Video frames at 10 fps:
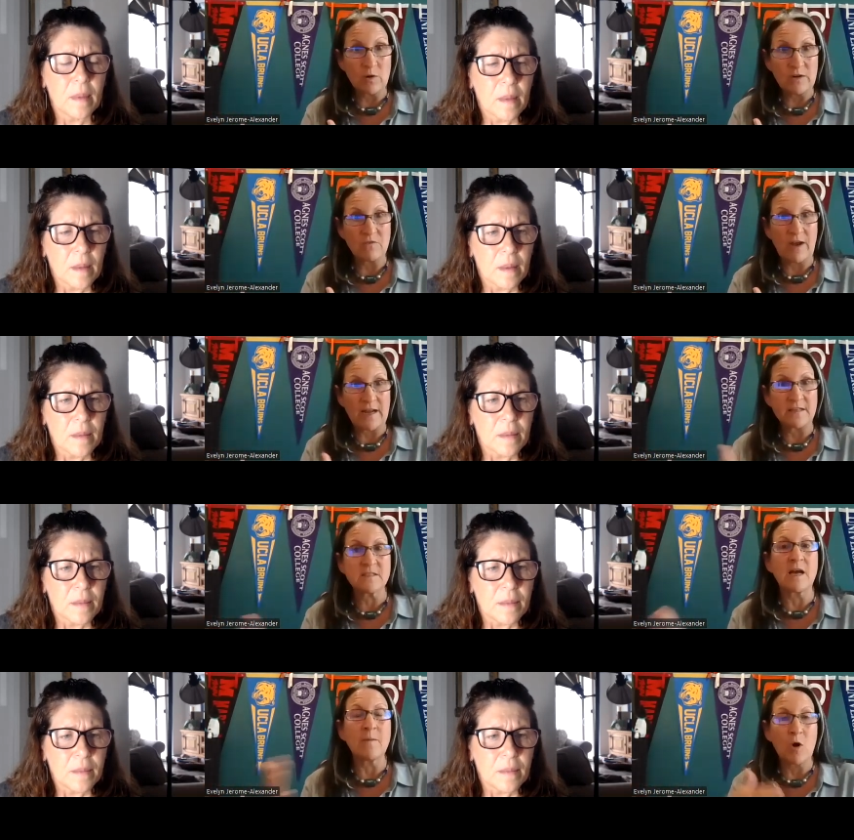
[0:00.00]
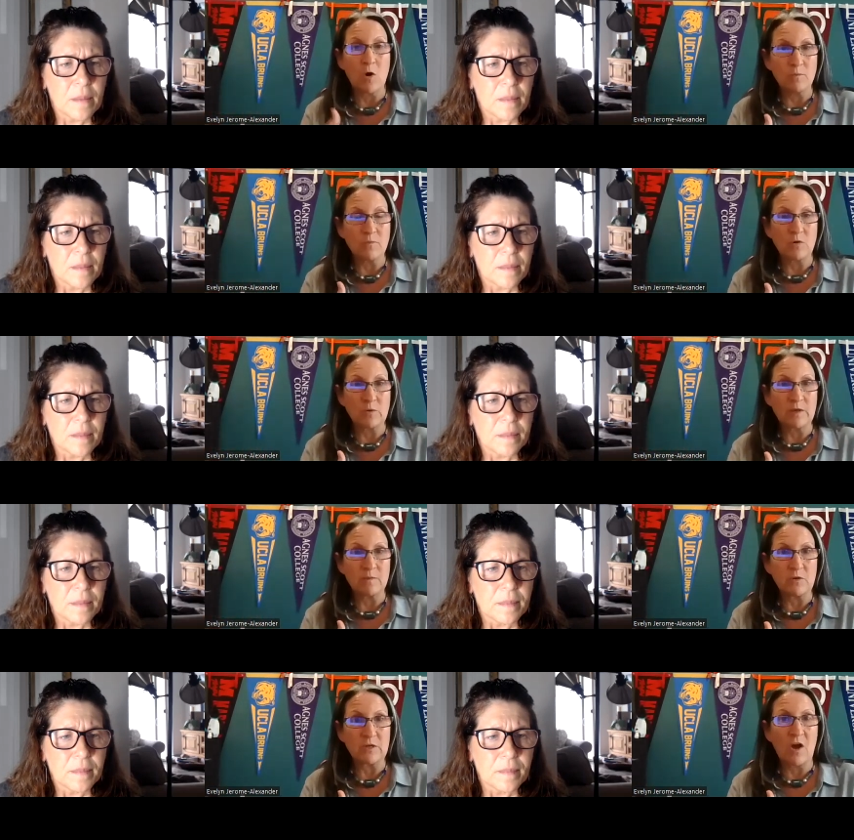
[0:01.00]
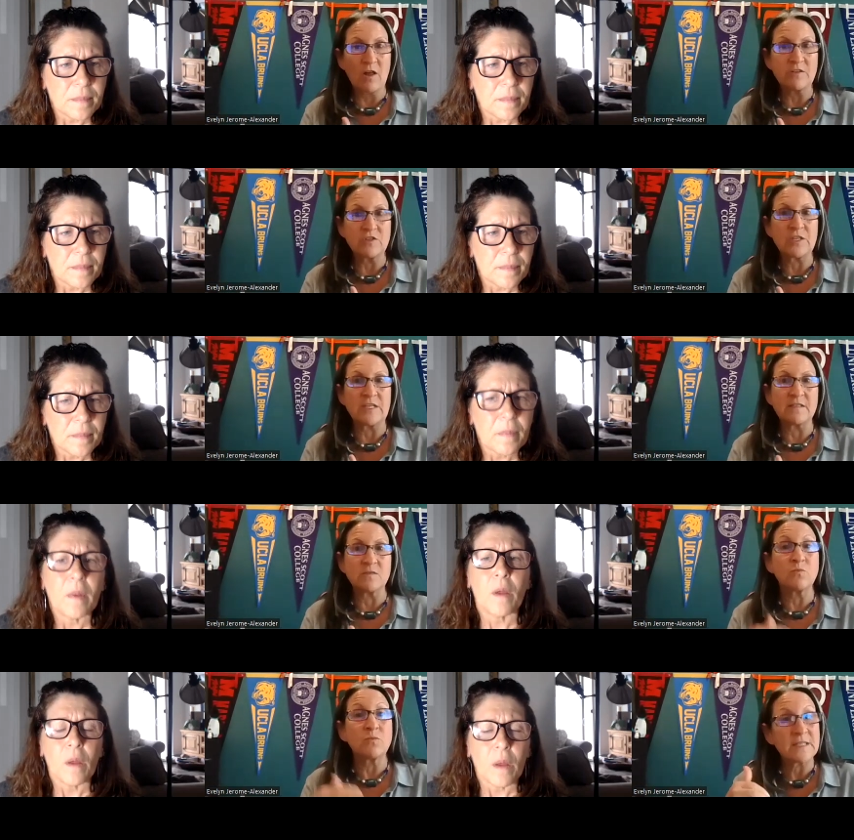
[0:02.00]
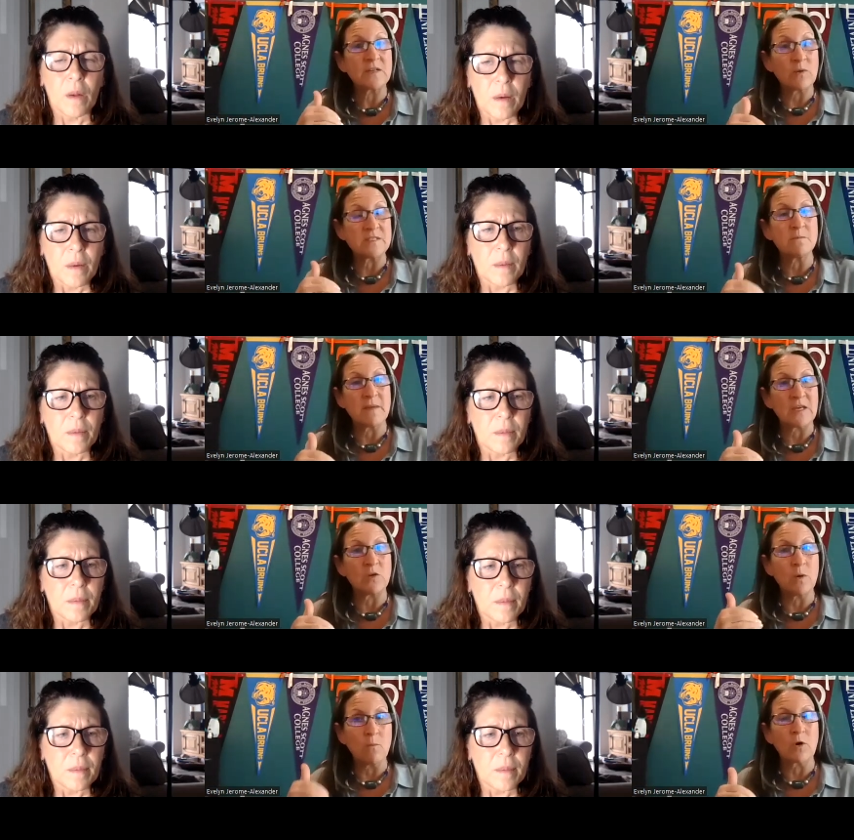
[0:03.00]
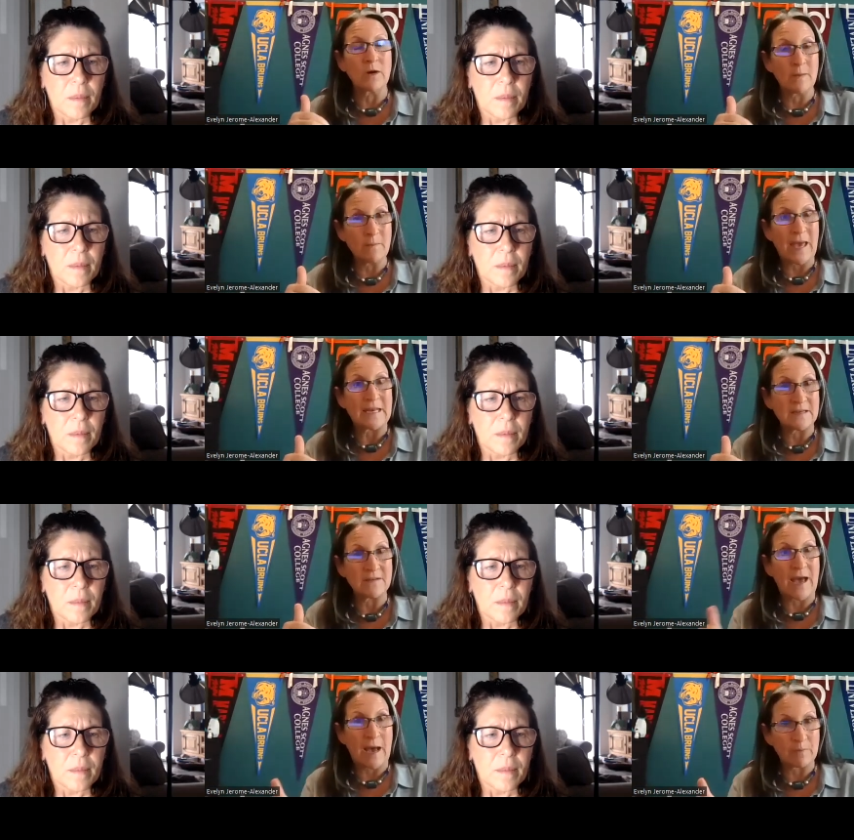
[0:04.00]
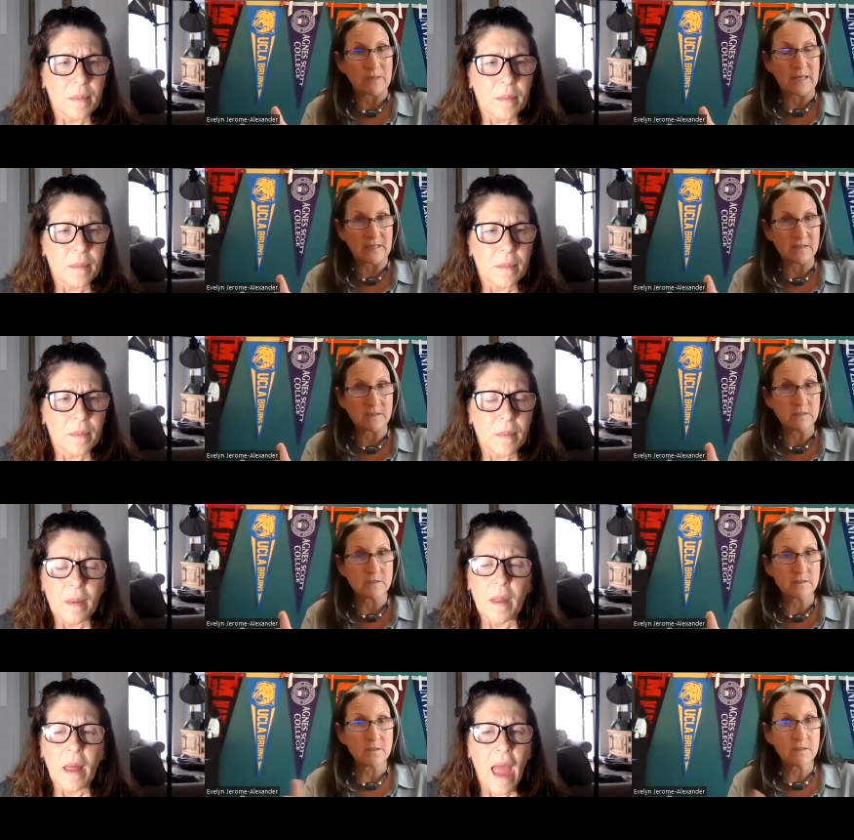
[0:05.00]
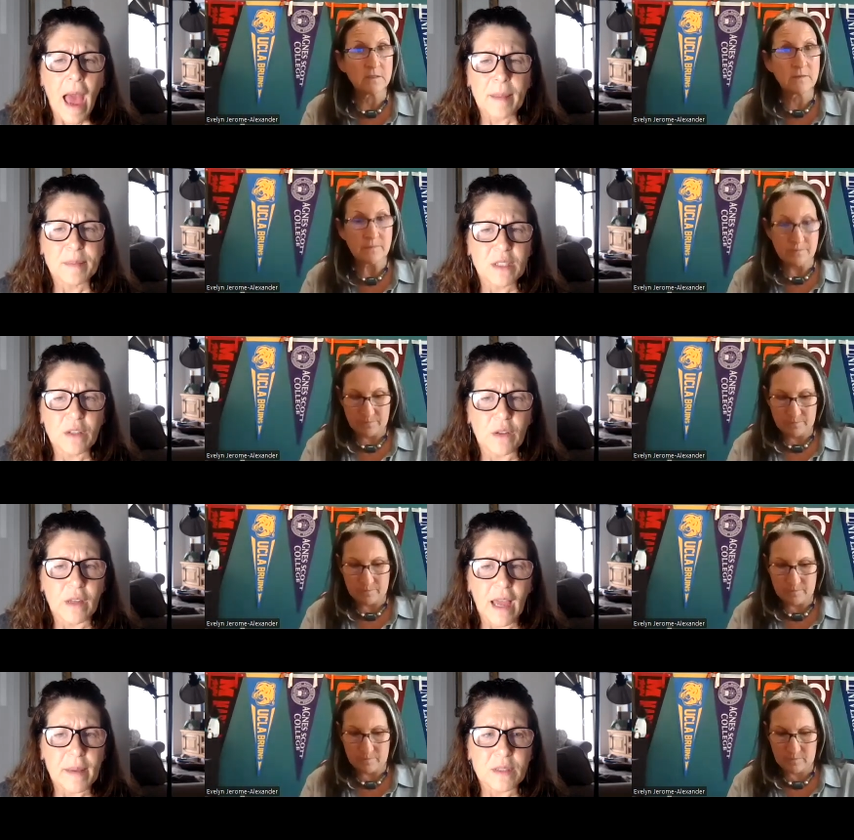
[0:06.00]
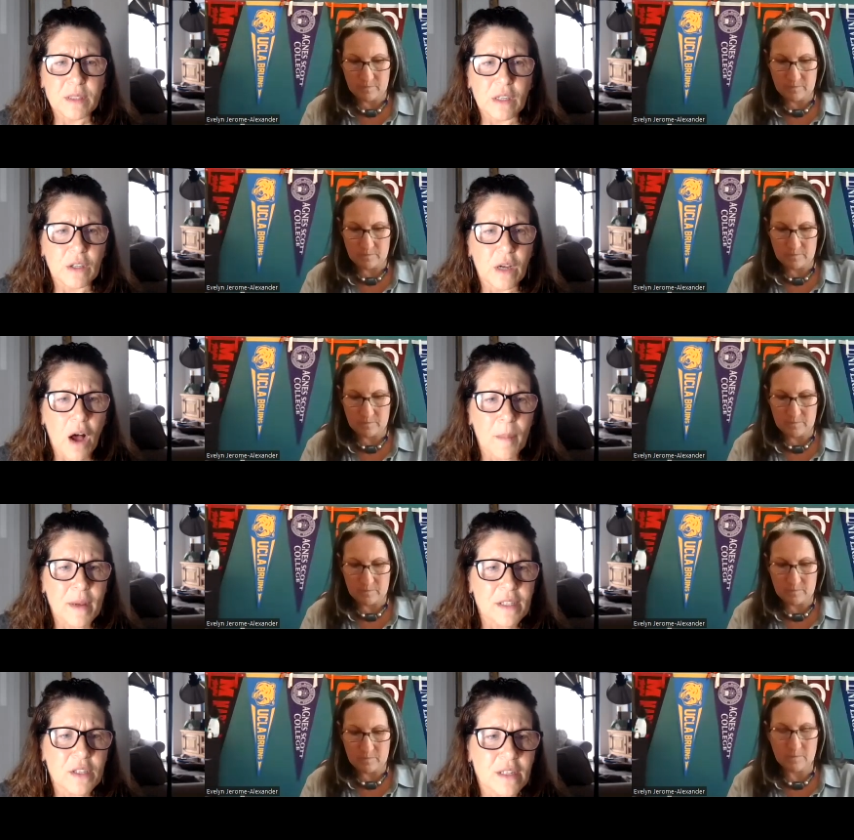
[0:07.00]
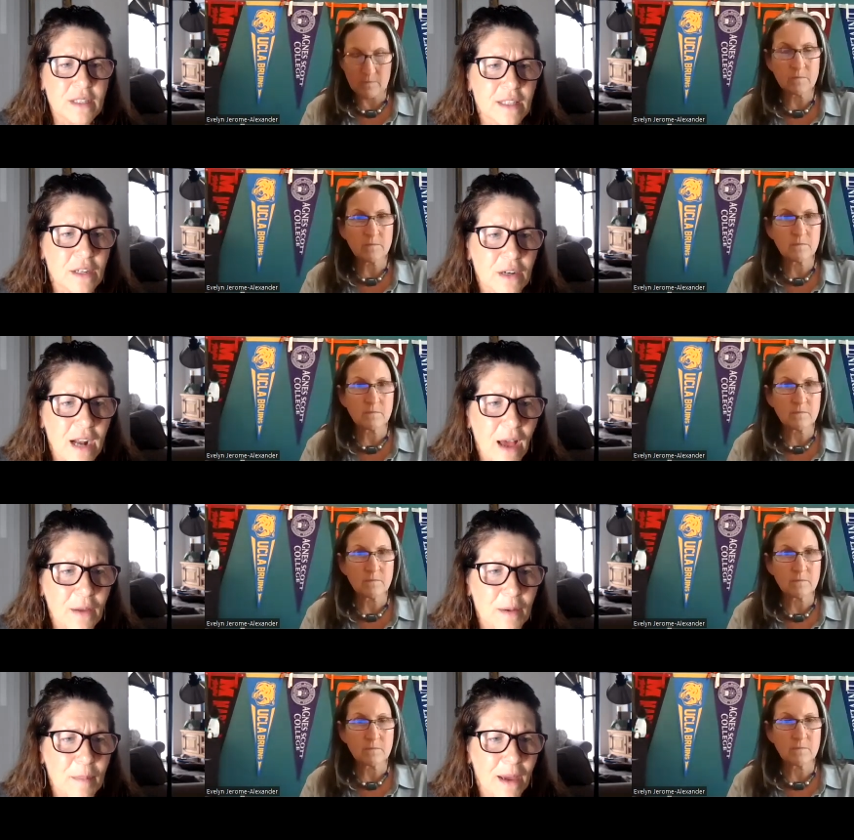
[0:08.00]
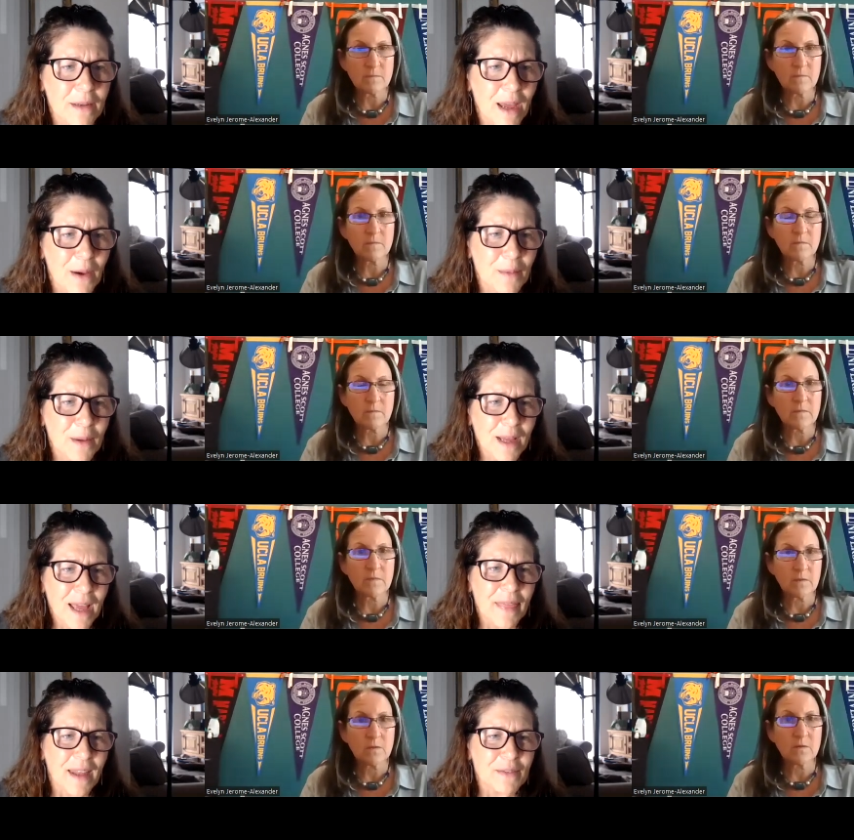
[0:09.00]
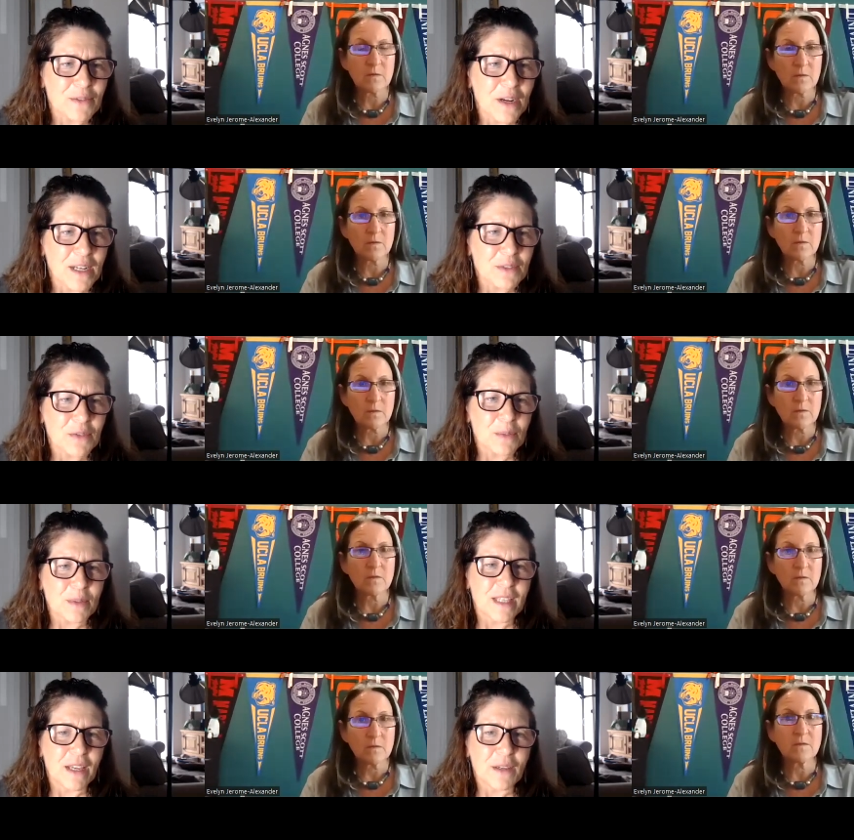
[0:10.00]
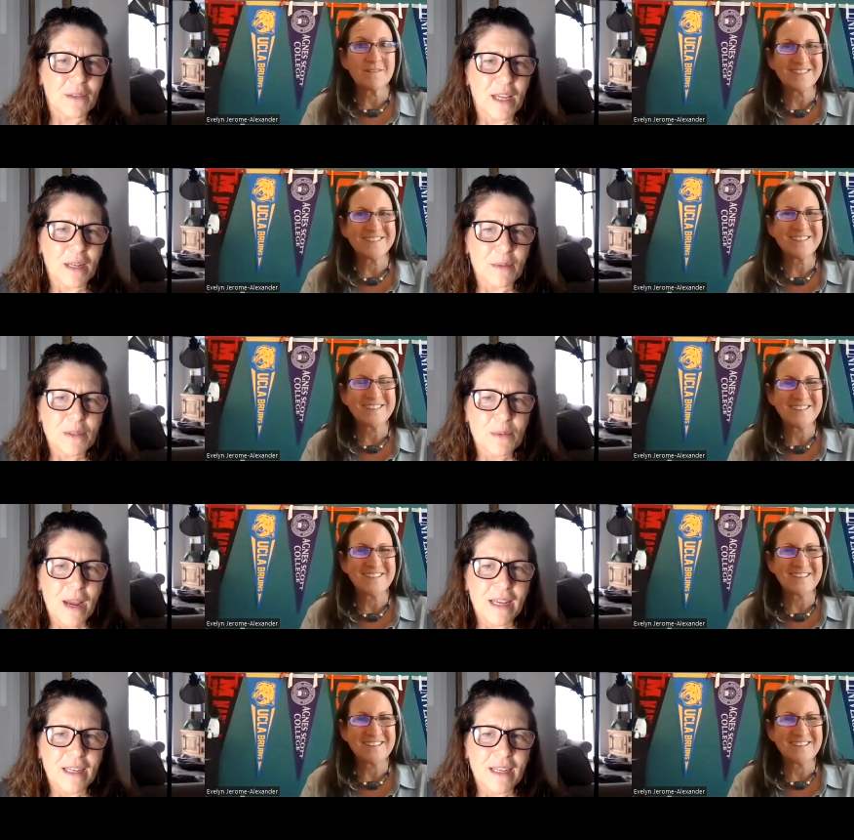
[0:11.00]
Speaker 1: your advice, come home, go to a community college is really going to make you a more competitive applicant.
Speaker 2: Absolutely, absolutely. All my students that are out and about now that have transferred will tell you Dana was right.